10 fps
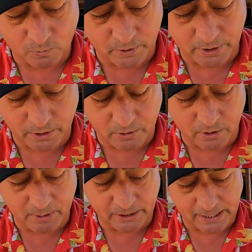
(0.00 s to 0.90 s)
what do you
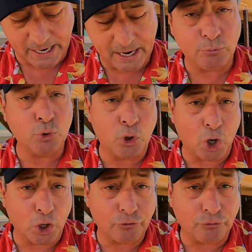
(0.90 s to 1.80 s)
know about the Abu
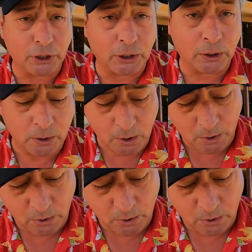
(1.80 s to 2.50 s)
Garcia